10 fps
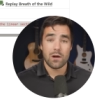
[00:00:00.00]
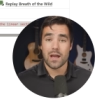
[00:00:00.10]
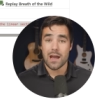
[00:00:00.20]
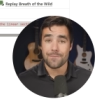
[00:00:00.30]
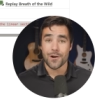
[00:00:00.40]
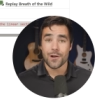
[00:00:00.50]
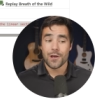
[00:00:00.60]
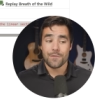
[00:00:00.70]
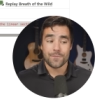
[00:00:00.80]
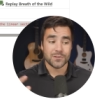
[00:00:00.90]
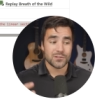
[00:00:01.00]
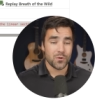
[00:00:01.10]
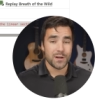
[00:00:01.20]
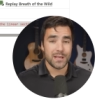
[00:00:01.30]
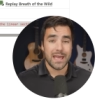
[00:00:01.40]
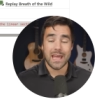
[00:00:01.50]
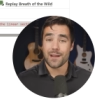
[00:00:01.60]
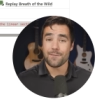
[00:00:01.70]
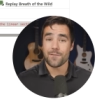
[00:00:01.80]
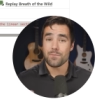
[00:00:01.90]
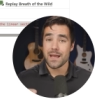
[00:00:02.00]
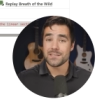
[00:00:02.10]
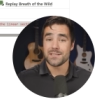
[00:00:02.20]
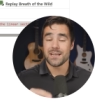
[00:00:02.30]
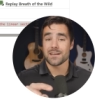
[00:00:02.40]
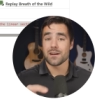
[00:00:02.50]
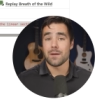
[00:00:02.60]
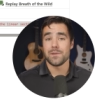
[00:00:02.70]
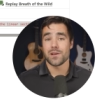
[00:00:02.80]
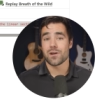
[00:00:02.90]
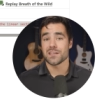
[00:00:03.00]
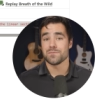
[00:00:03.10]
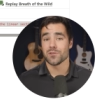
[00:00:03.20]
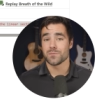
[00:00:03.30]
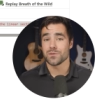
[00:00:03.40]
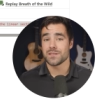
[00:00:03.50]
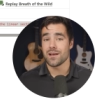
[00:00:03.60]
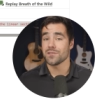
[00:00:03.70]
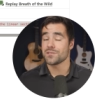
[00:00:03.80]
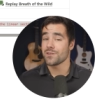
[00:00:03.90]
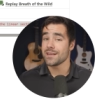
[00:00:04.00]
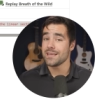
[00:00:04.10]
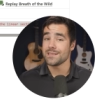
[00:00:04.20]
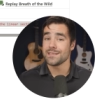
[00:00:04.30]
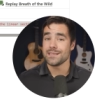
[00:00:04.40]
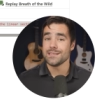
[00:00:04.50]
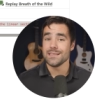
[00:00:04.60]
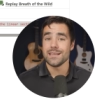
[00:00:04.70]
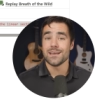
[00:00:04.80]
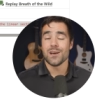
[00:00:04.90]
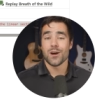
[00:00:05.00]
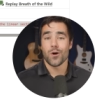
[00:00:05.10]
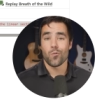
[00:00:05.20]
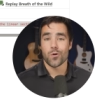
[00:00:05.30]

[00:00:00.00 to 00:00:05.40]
However, for sorting and for pasting and copying across multiple cells, there is indeed a